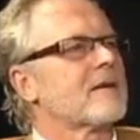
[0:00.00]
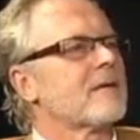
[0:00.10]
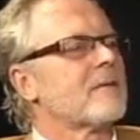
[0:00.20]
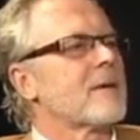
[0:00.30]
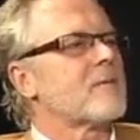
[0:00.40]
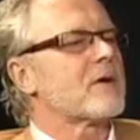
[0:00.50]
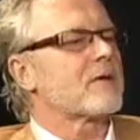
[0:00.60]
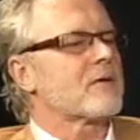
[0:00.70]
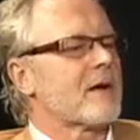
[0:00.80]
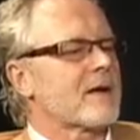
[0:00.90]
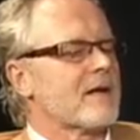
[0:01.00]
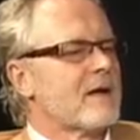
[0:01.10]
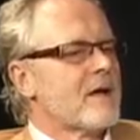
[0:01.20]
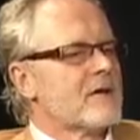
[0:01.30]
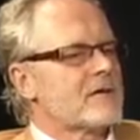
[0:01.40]
remember it correctly,
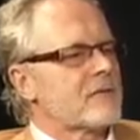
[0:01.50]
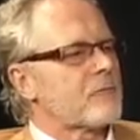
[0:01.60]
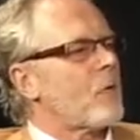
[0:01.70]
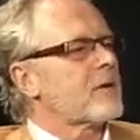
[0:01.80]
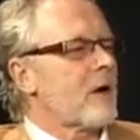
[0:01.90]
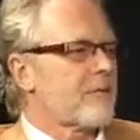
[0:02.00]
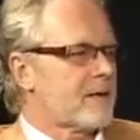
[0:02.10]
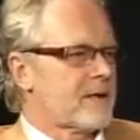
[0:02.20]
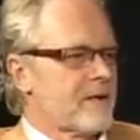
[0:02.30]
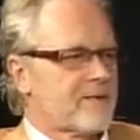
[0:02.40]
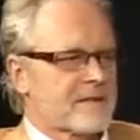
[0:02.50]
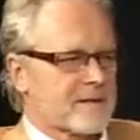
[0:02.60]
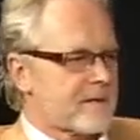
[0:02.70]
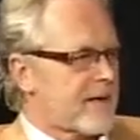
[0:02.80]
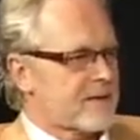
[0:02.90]
she's falling off a cliff. There's a
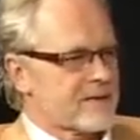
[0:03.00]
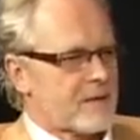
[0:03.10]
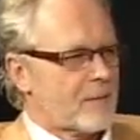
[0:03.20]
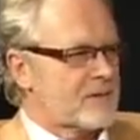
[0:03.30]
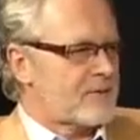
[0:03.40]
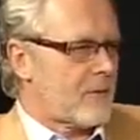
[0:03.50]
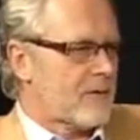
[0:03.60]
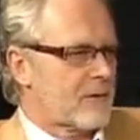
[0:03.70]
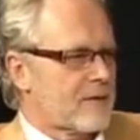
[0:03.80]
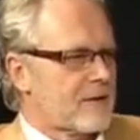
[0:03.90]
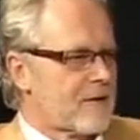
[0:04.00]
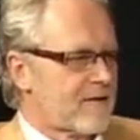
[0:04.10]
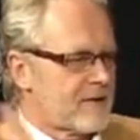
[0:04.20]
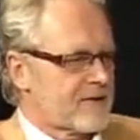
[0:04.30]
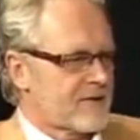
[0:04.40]
thunderstorm, she's falling on a cliff,
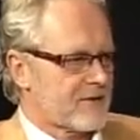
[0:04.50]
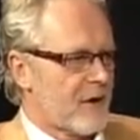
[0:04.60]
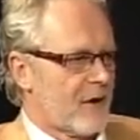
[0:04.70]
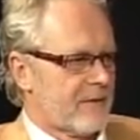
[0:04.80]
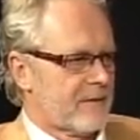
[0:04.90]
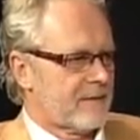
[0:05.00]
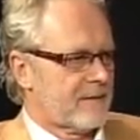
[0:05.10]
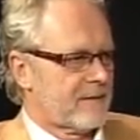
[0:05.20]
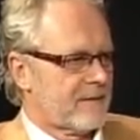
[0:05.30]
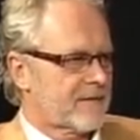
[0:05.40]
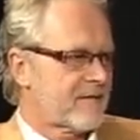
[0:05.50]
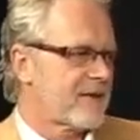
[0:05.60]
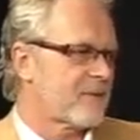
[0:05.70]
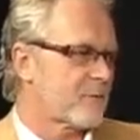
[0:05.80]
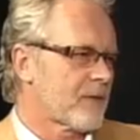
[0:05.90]
and she's gone. It's very
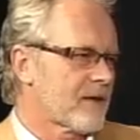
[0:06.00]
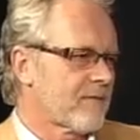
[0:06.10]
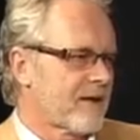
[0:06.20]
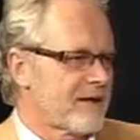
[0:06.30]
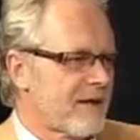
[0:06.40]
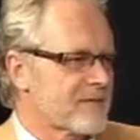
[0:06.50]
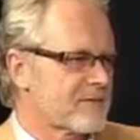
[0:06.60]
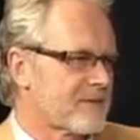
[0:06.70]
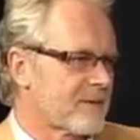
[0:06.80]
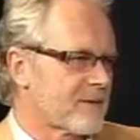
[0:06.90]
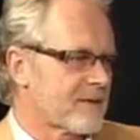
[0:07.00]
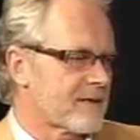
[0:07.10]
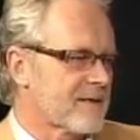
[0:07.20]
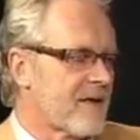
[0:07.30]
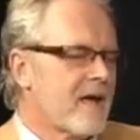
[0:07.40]
sweet and very nice to deal with it.
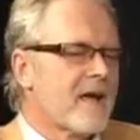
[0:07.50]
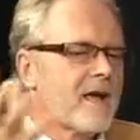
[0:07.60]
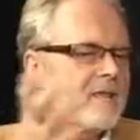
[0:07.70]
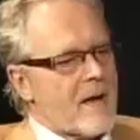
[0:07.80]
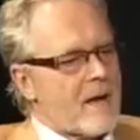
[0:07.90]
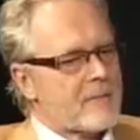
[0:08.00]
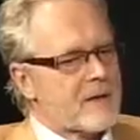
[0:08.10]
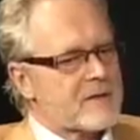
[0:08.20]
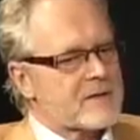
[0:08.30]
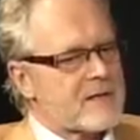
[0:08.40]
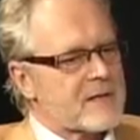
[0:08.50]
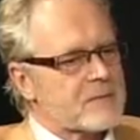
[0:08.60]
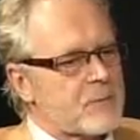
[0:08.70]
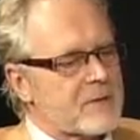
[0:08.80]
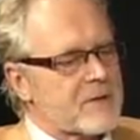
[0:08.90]
She is
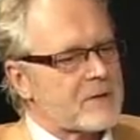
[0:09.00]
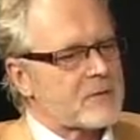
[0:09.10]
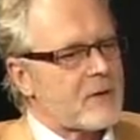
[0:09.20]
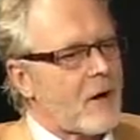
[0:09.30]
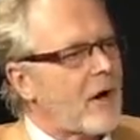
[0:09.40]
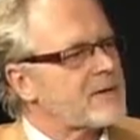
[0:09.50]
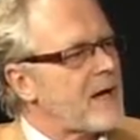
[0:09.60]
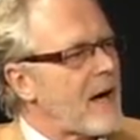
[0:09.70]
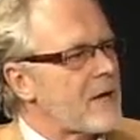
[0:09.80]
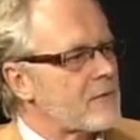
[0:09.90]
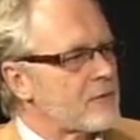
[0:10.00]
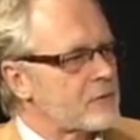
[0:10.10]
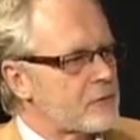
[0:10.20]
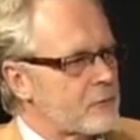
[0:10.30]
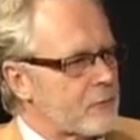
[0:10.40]
put into hot iron
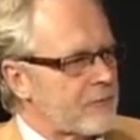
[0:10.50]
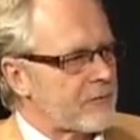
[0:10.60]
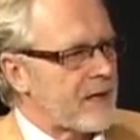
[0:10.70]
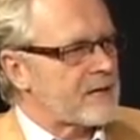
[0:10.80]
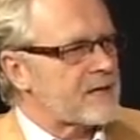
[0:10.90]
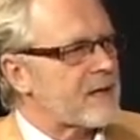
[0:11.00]
shoes, and she